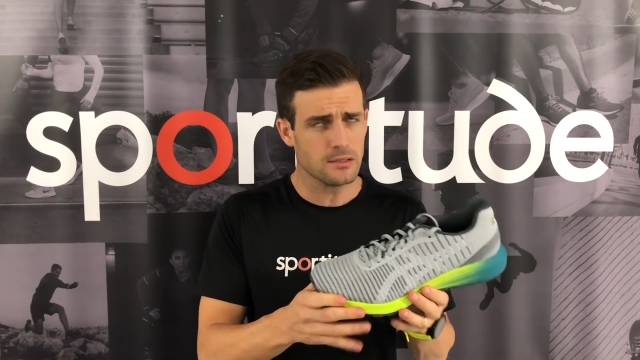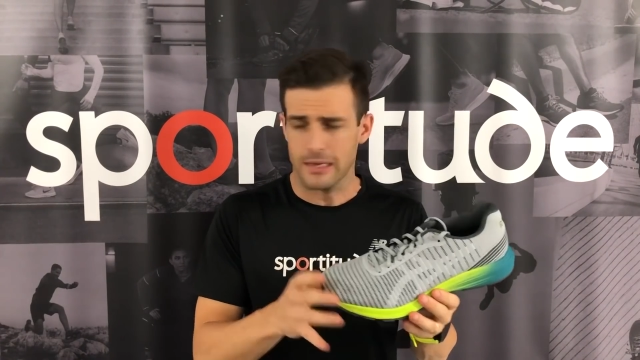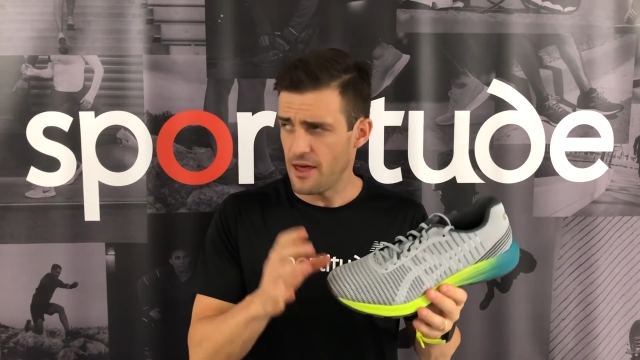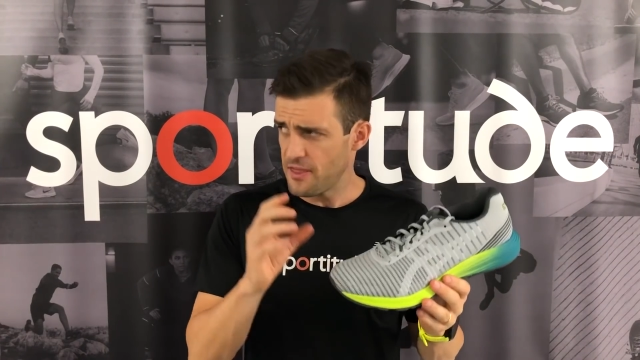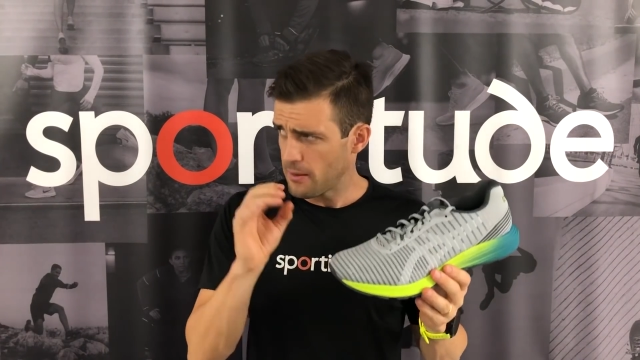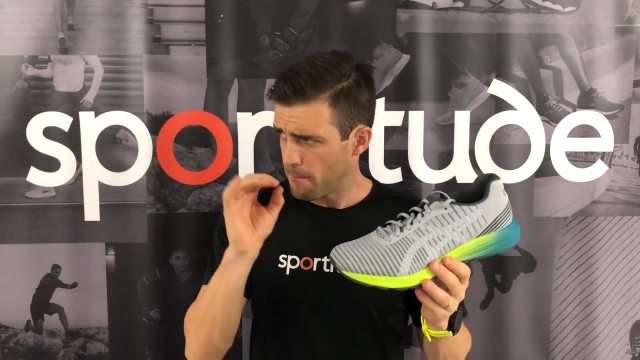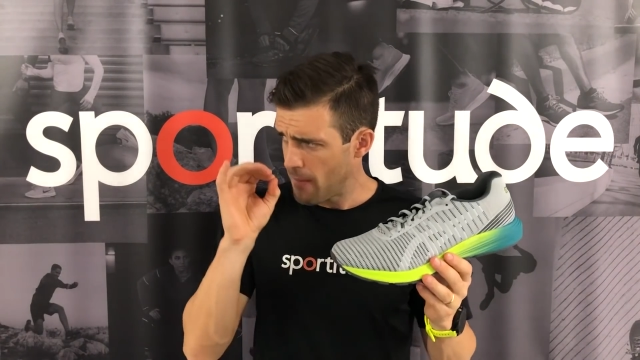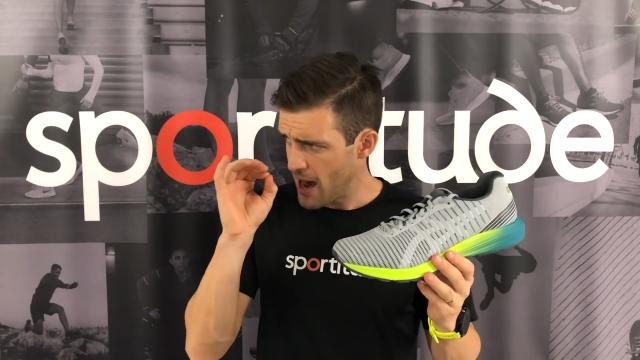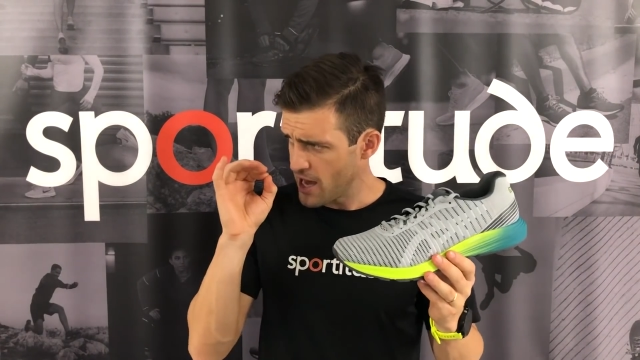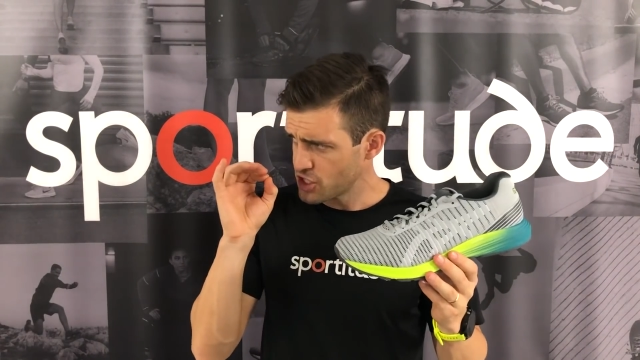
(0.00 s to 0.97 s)
I think,
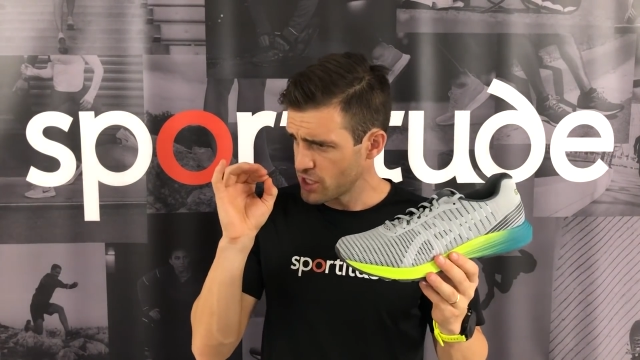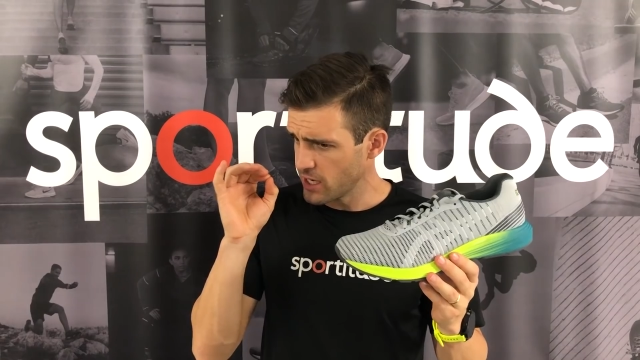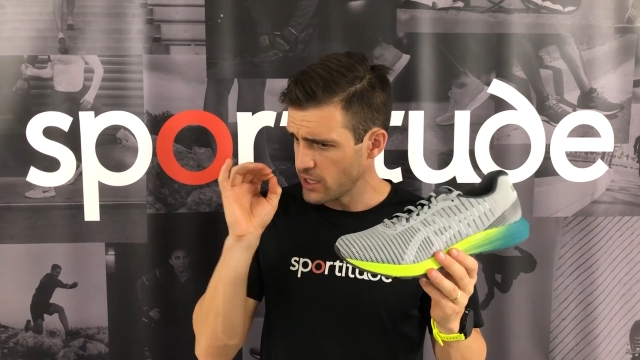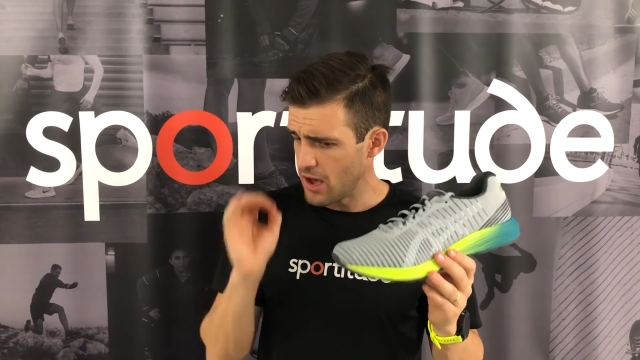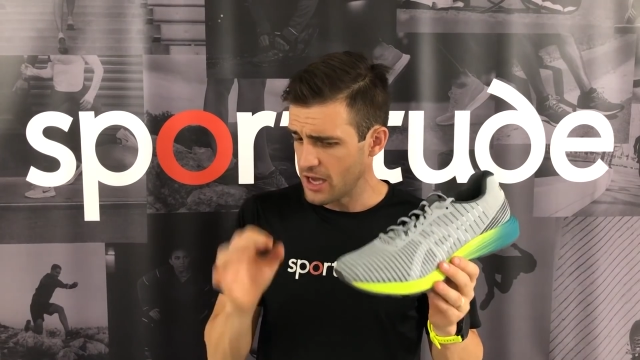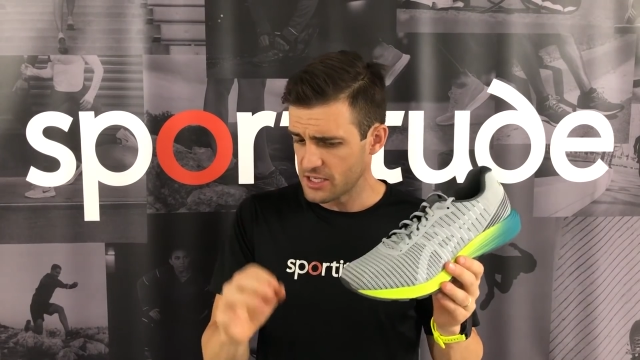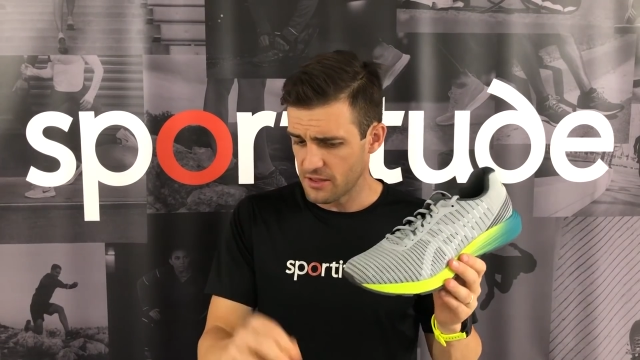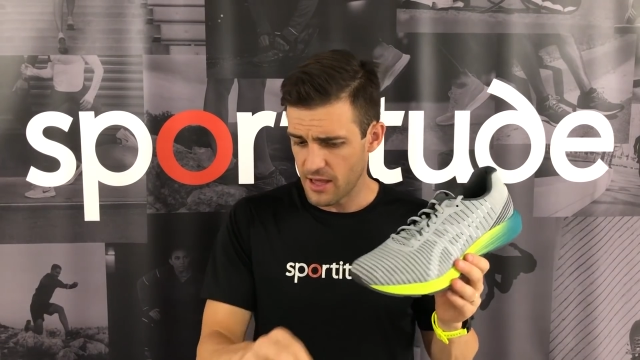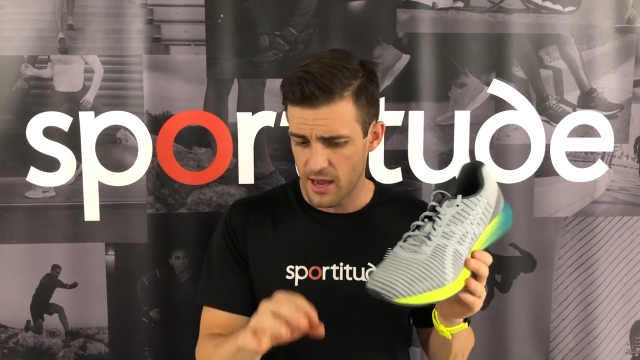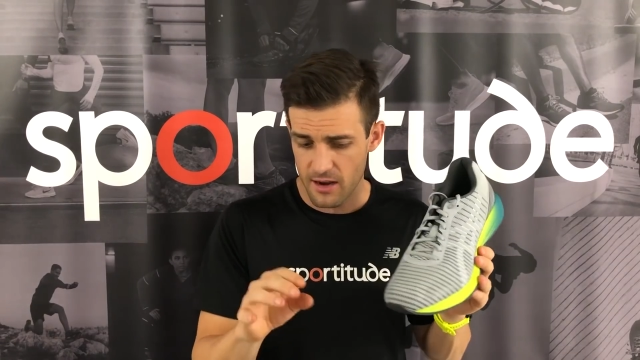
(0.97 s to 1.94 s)
marginally lighter
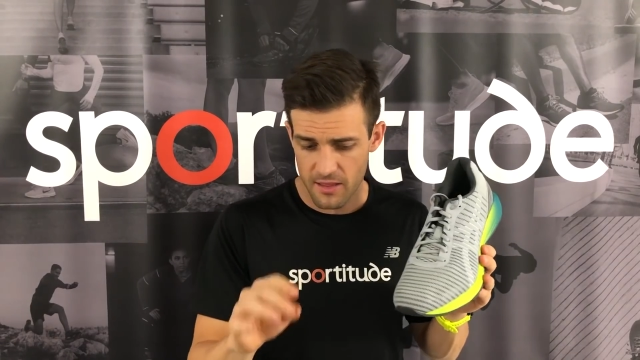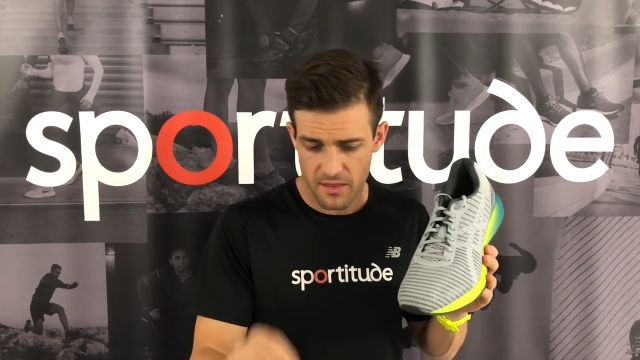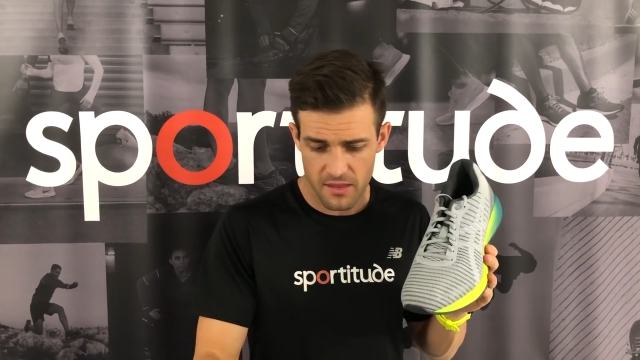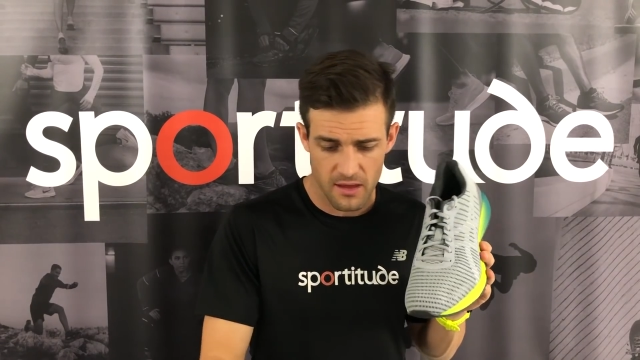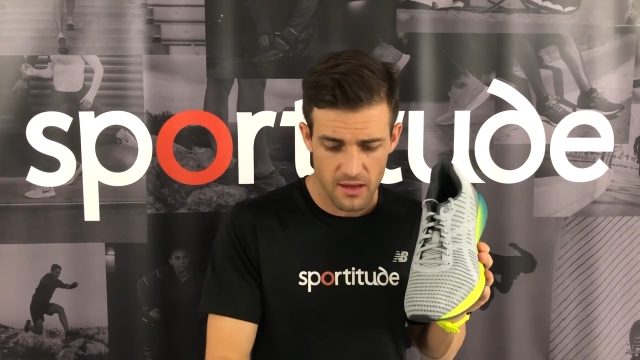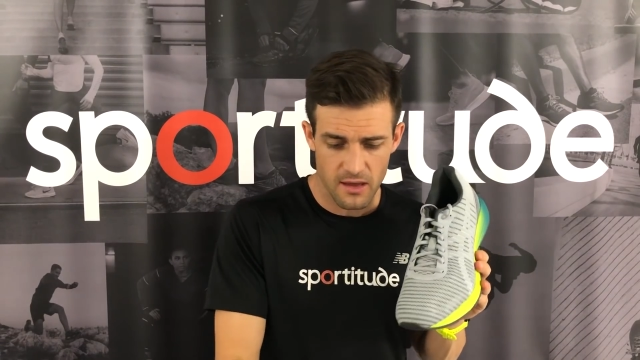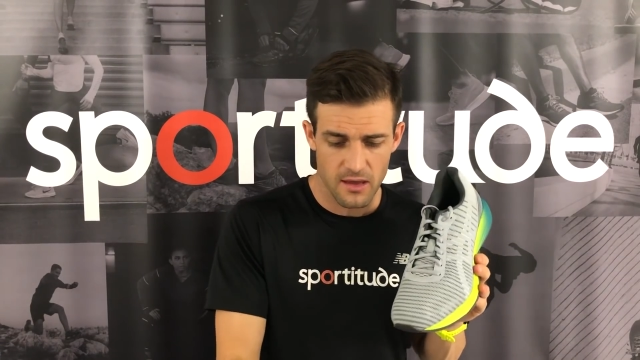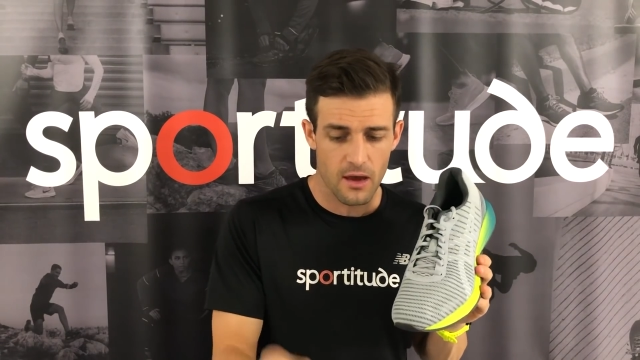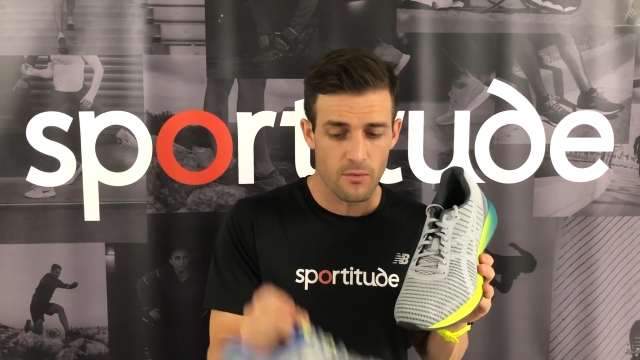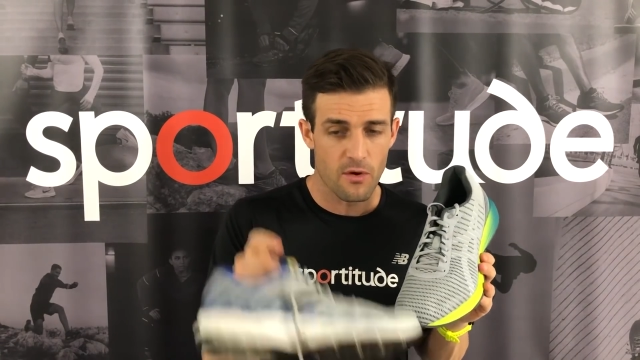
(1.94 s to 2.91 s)
than
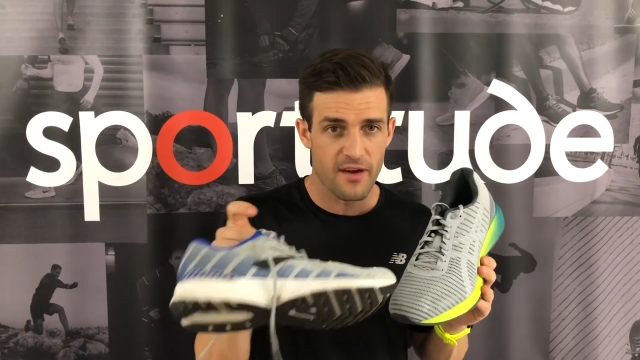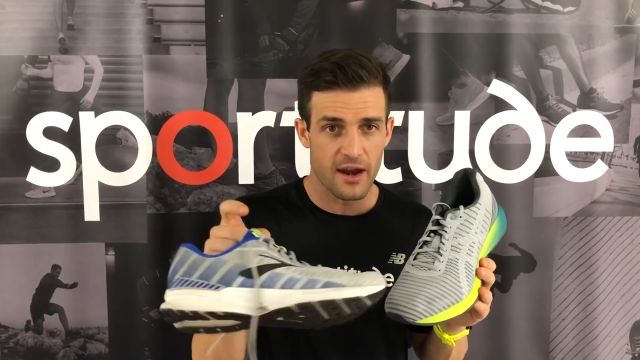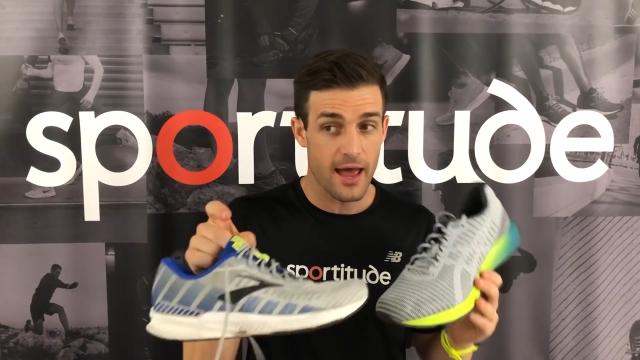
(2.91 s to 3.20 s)
the Venna.